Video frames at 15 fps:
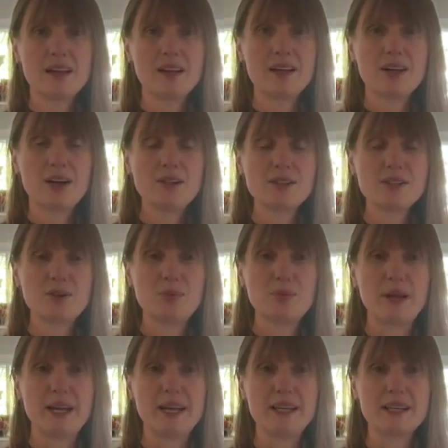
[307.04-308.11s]
It also
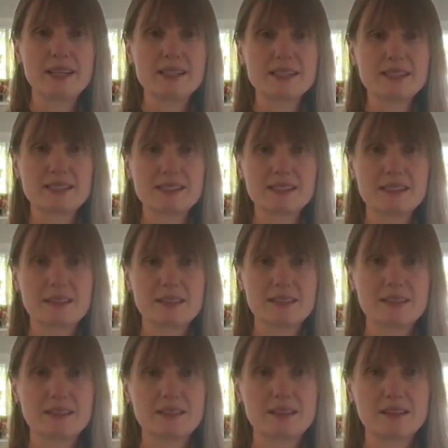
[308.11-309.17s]
makes
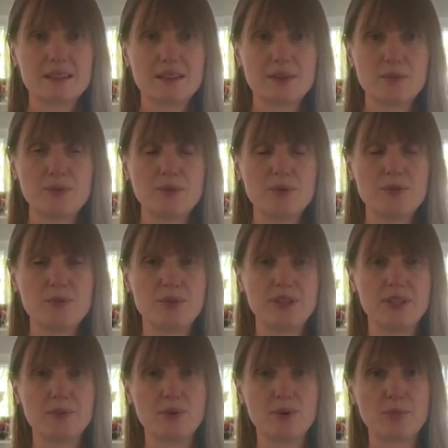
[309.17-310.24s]
the
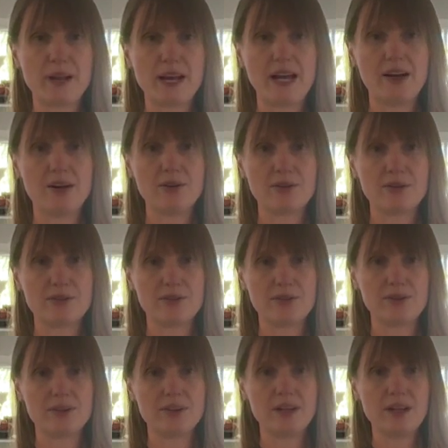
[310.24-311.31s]
movement more
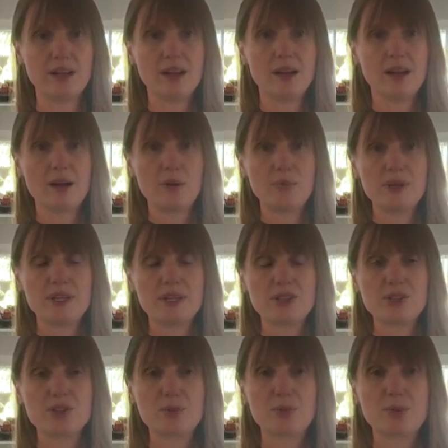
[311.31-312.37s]
powerful
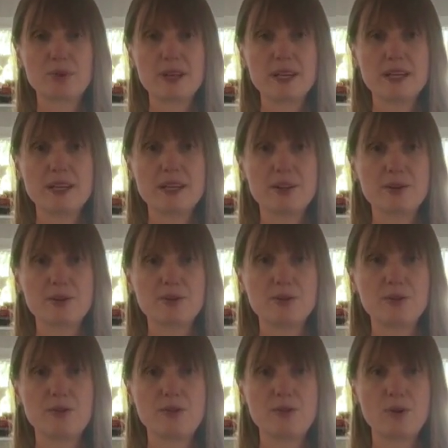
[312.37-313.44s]
because you're bringing your
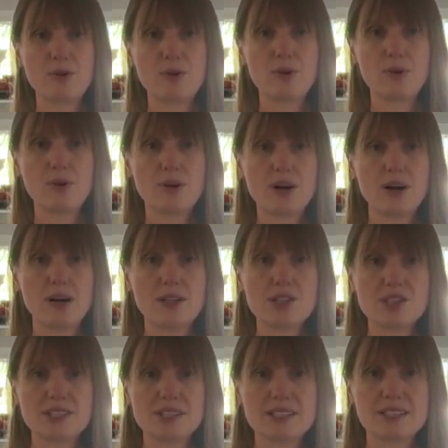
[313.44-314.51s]
full
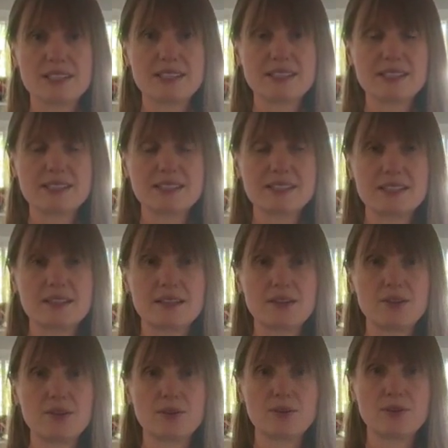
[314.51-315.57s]
consciousness,
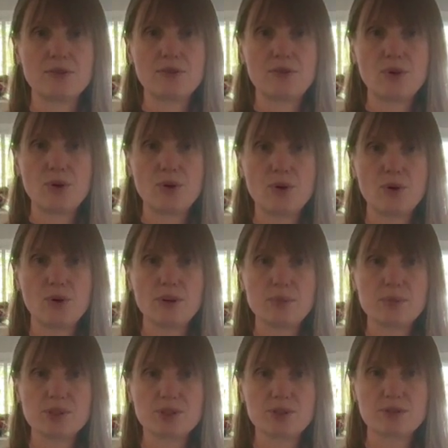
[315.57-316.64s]
your full
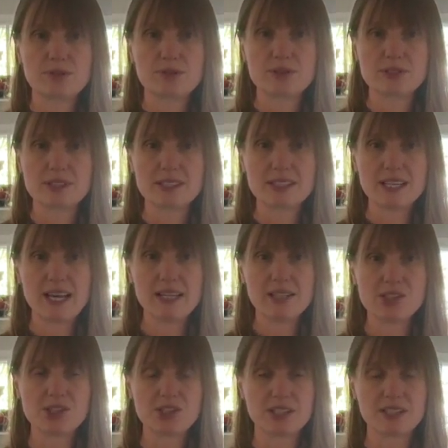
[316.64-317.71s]
observer's
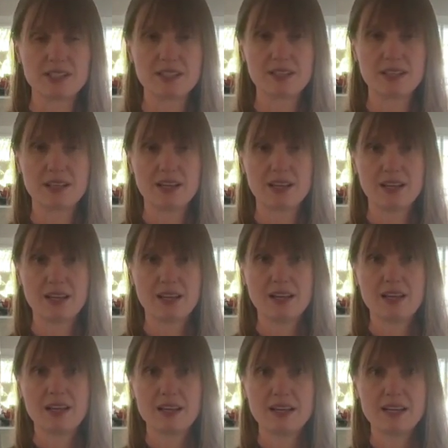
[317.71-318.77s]
attention
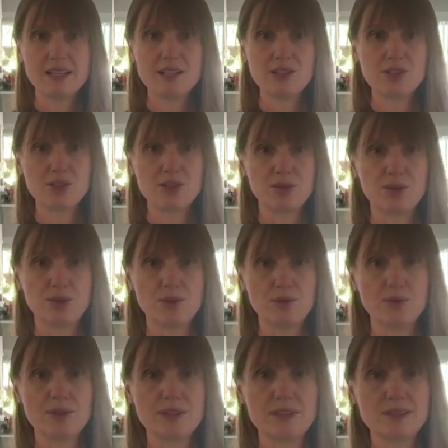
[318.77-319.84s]

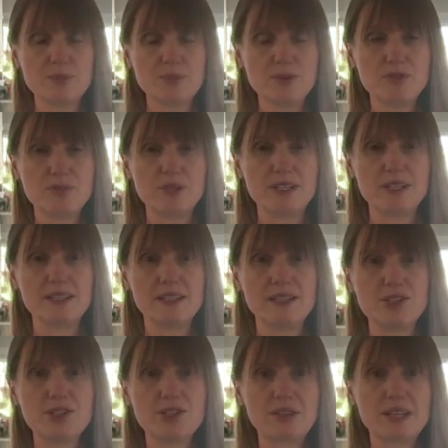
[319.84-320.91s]
into this movement,
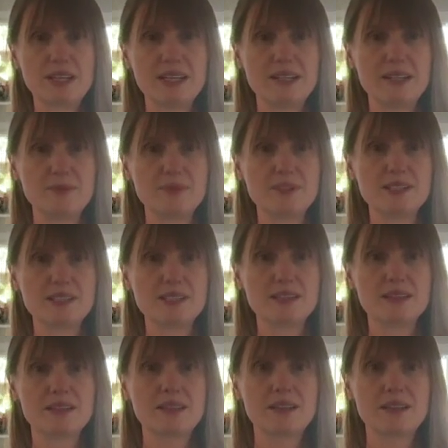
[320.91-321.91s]
into your hips.